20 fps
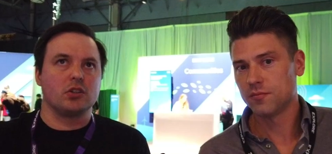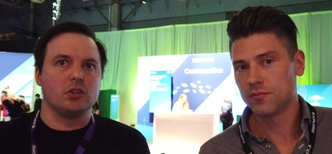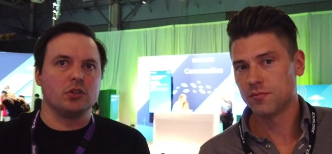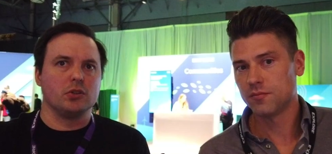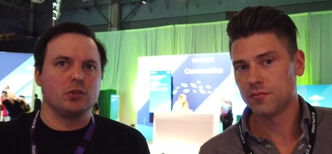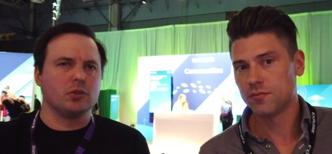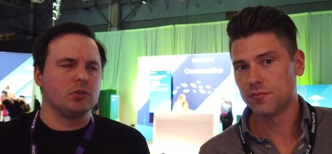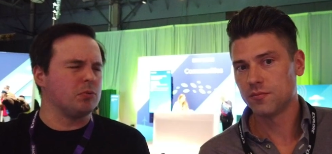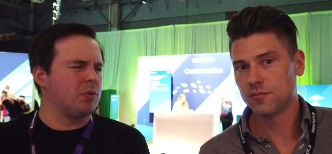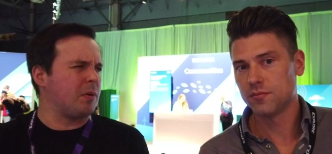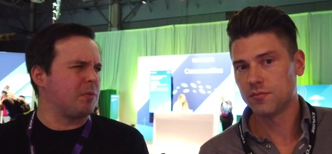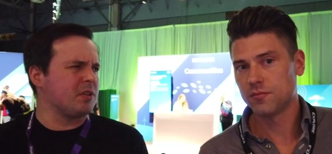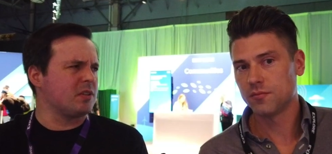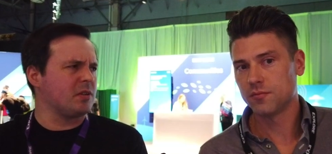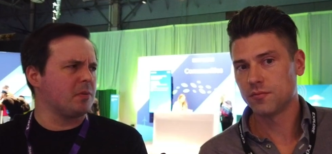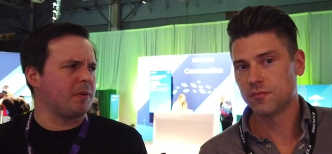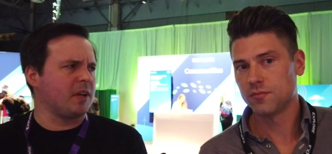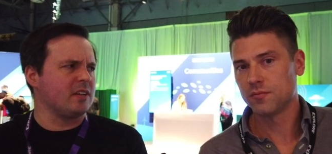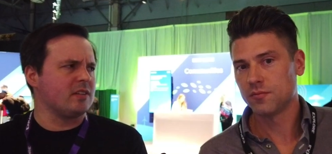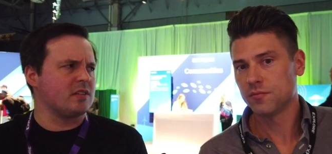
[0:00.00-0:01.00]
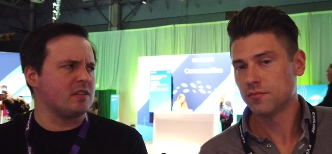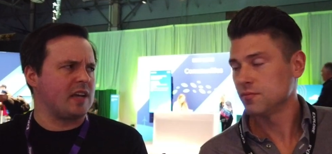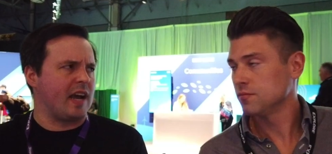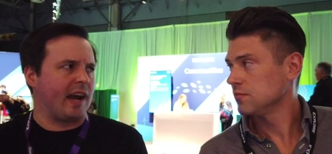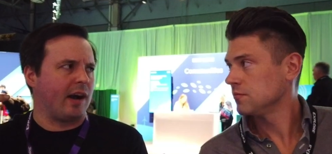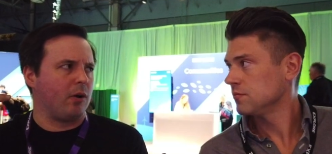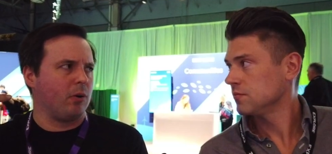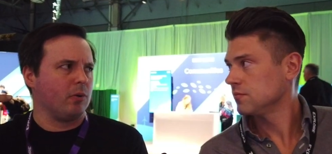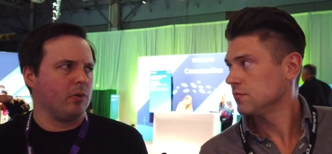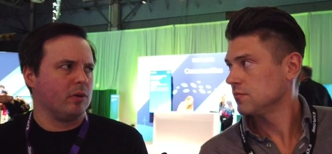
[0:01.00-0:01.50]
Speaker 1: to what was the place
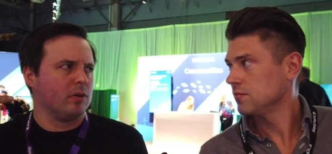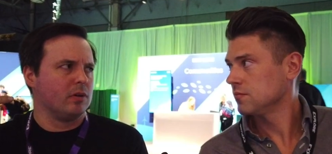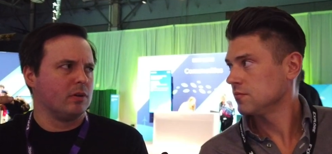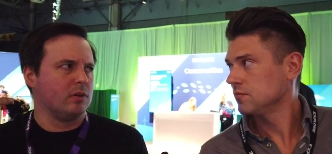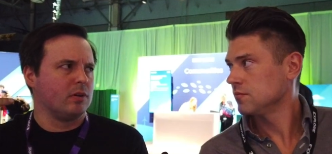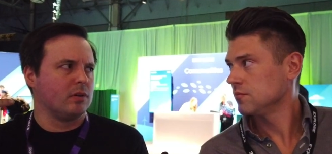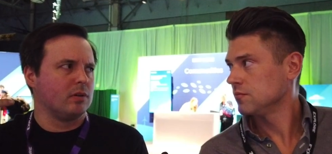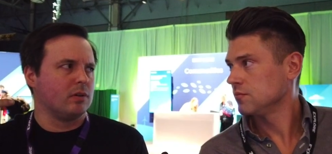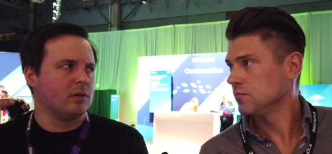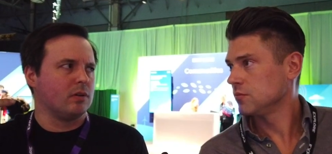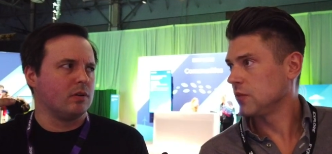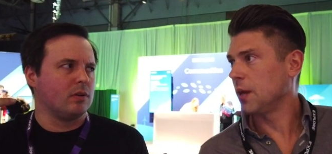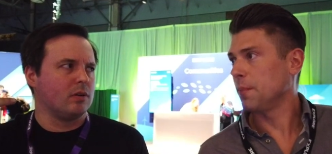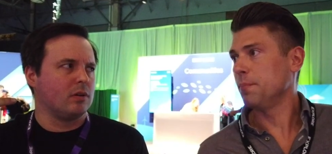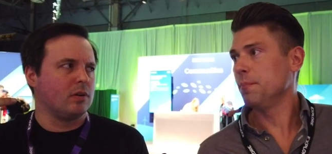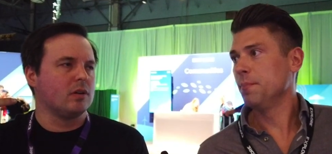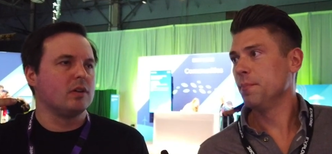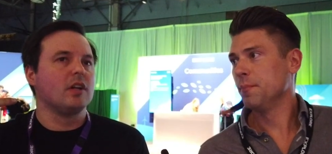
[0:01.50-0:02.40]
Tao? Yep.